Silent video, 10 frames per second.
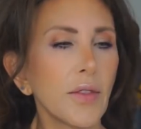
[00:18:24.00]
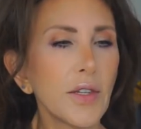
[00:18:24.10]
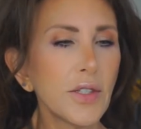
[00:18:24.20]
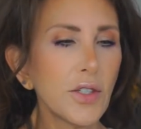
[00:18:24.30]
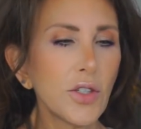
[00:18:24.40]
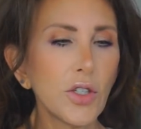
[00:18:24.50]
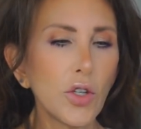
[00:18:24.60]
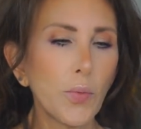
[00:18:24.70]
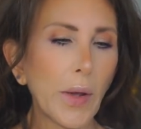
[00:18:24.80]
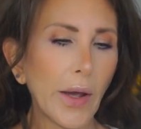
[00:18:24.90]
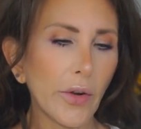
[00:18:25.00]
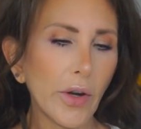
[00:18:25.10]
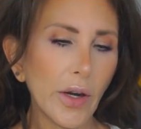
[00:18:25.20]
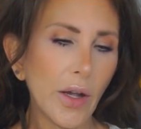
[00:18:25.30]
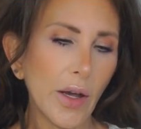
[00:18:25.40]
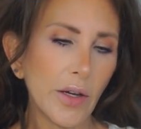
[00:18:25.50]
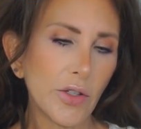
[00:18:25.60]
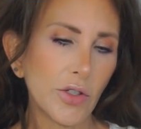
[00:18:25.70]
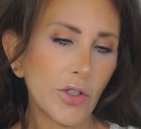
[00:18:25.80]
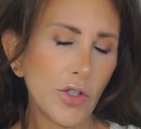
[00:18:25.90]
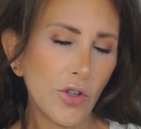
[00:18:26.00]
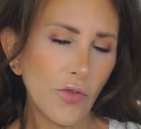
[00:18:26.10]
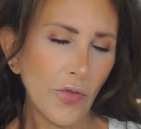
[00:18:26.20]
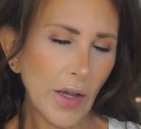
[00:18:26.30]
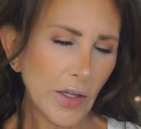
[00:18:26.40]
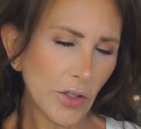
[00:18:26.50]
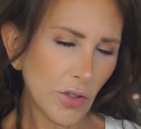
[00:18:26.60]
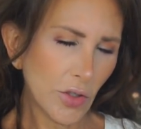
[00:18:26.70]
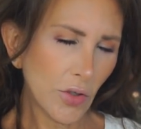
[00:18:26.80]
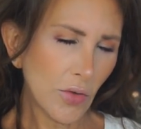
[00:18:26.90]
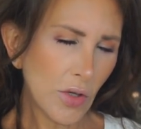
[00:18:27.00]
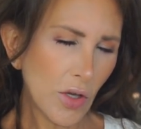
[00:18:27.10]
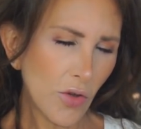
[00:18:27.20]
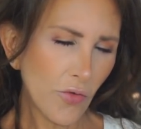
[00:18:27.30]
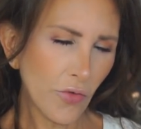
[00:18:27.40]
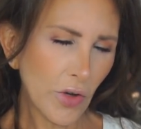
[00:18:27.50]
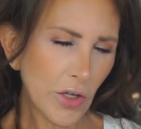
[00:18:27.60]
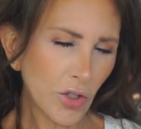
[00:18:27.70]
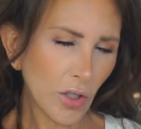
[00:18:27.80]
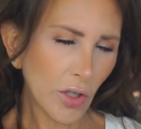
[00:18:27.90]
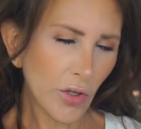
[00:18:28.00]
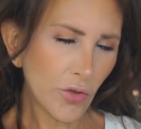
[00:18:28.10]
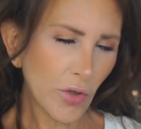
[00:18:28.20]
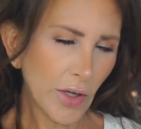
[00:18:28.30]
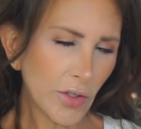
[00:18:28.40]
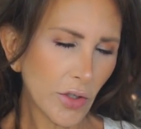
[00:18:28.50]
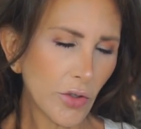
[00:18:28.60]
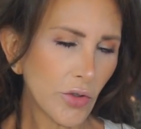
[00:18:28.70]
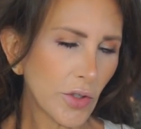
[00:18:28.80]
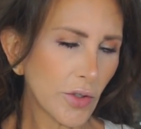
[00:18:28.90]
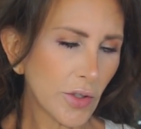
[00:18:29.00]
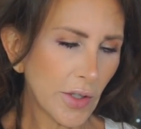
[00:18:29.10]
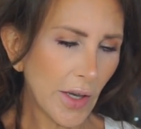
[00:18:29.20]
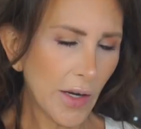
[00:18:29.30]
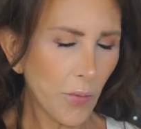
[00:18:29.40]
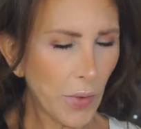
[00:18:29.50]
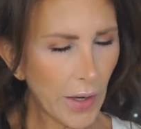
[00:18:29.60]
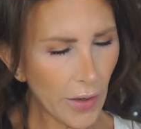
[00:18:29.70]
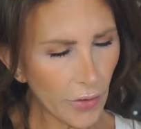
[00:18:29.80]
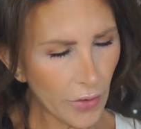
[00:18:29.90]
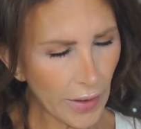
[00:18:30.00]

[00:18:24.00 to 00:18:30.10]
This is the new powder I got. It's the Too Faced Do You Fresh Glow Translucent Setting Powder.